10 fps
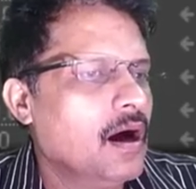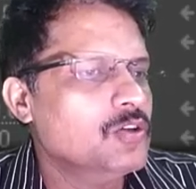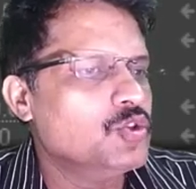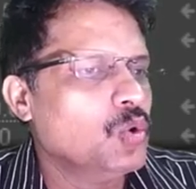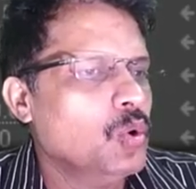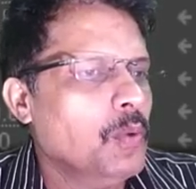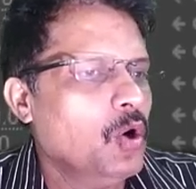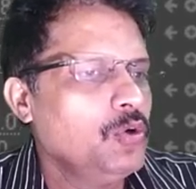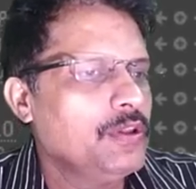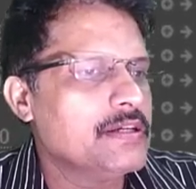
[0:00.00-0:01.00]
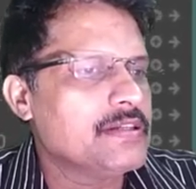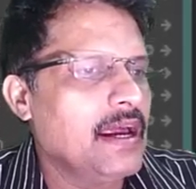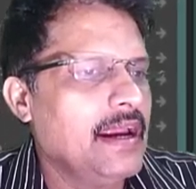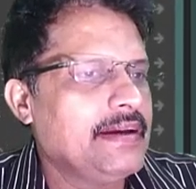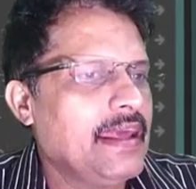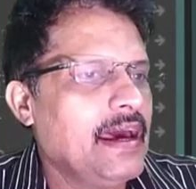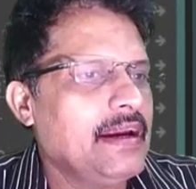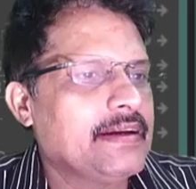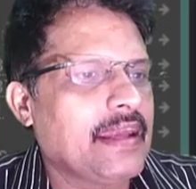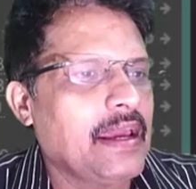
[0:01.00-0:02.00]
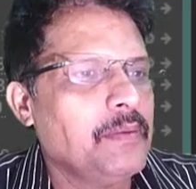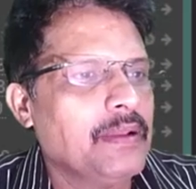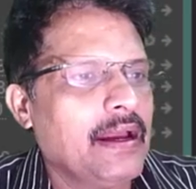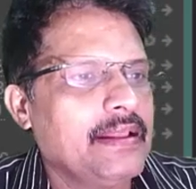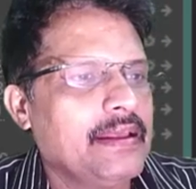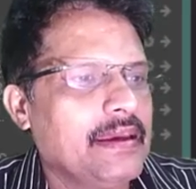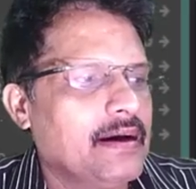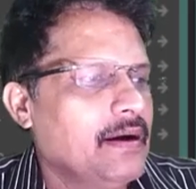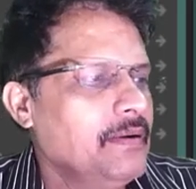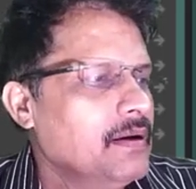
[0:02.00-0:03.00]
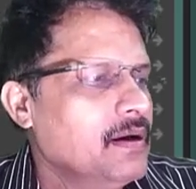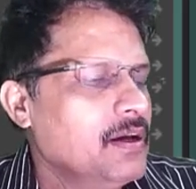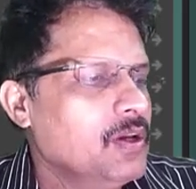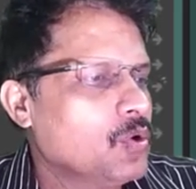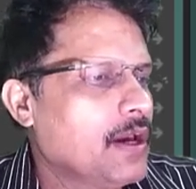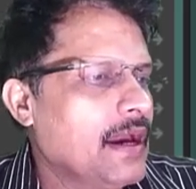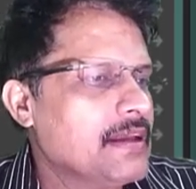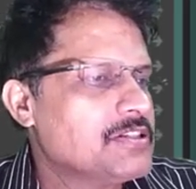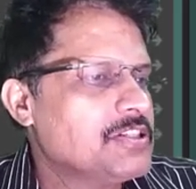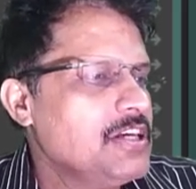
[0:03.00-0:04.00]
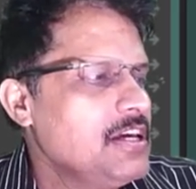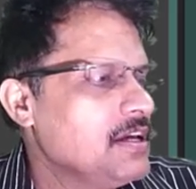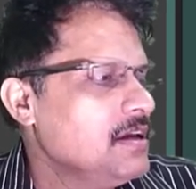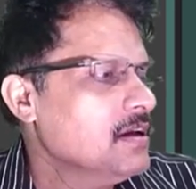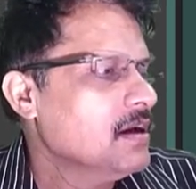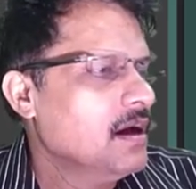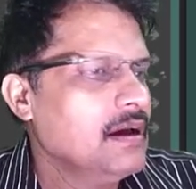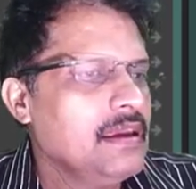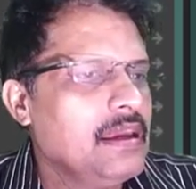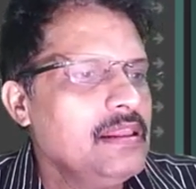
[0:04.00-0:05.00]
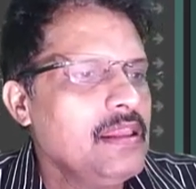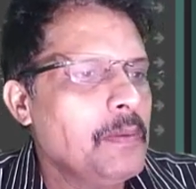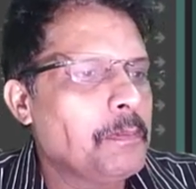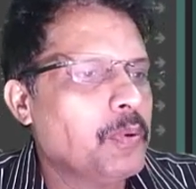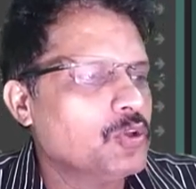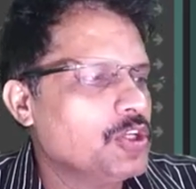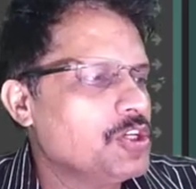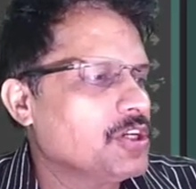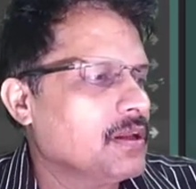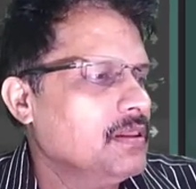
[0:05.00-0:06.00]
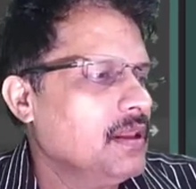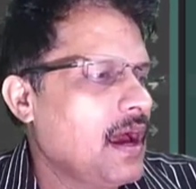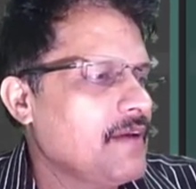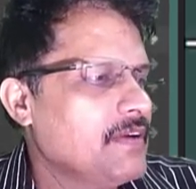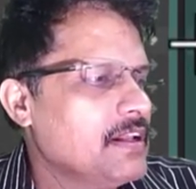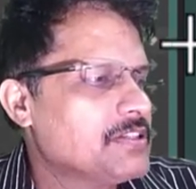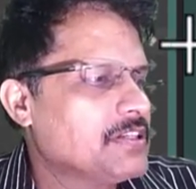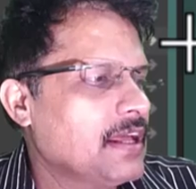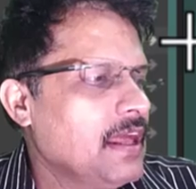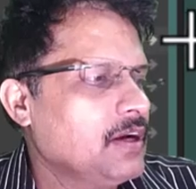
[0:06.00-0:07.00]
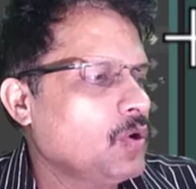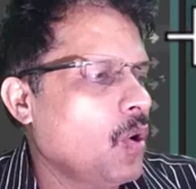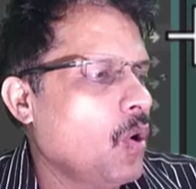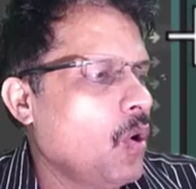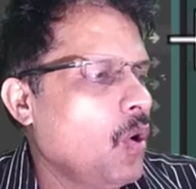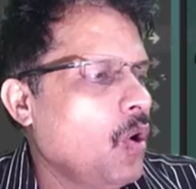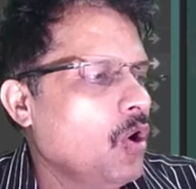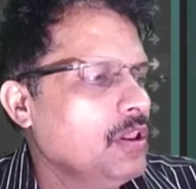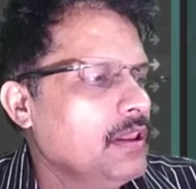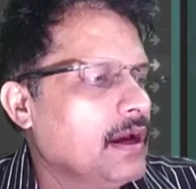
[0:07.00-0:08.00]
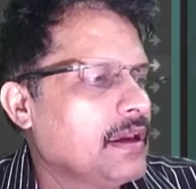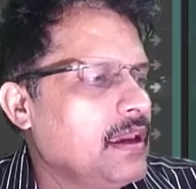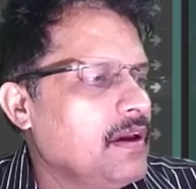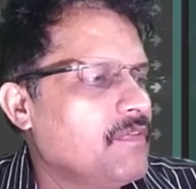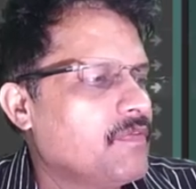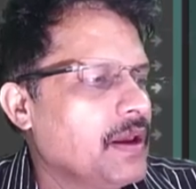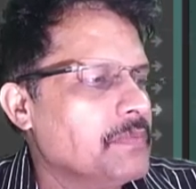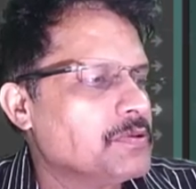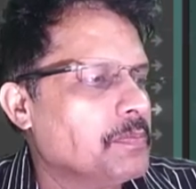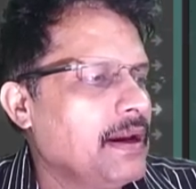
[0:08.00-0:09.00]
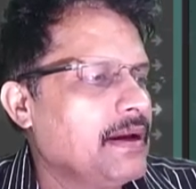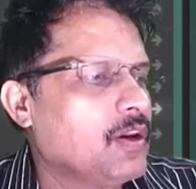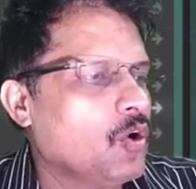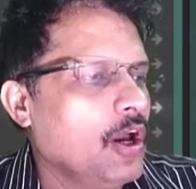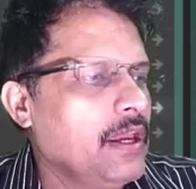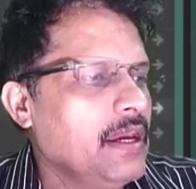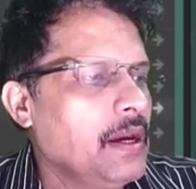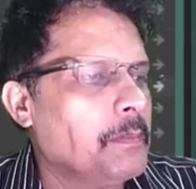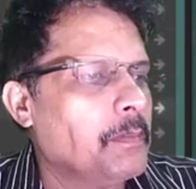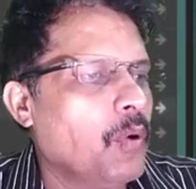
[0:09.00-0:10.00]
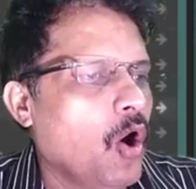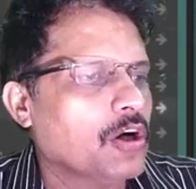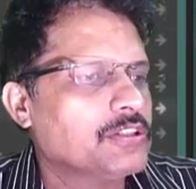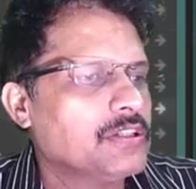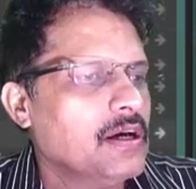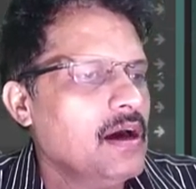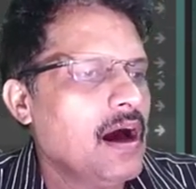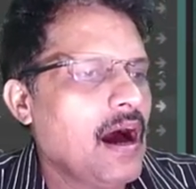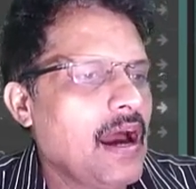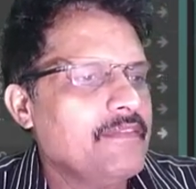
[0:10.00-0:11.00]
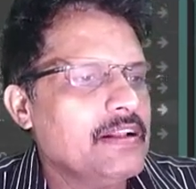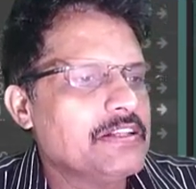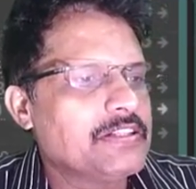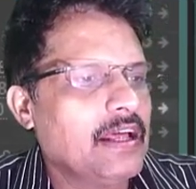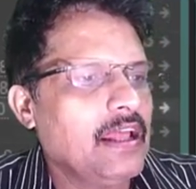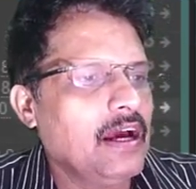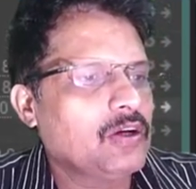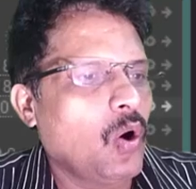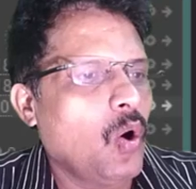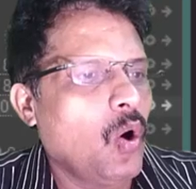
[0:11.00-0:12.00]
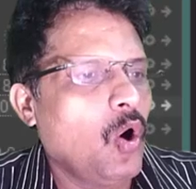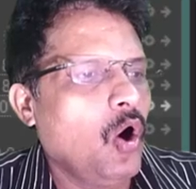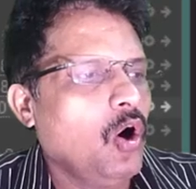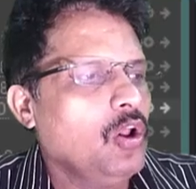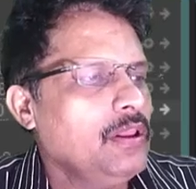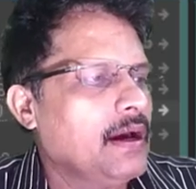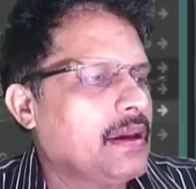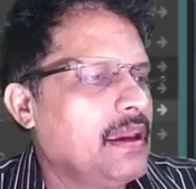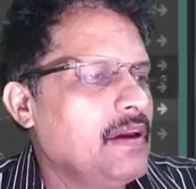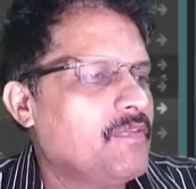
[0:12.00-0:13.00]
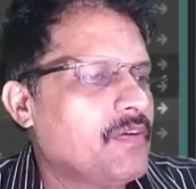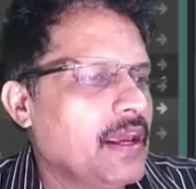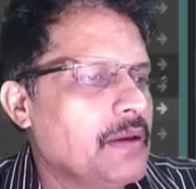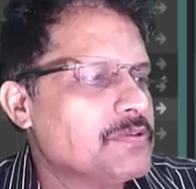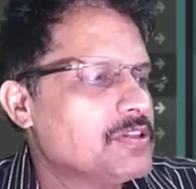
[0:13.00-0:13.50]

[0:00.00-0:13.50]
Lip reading: zoom out this entire timeline here, you can see in the position, I will select all the keyframes by drawing a box. I will select all the keyframes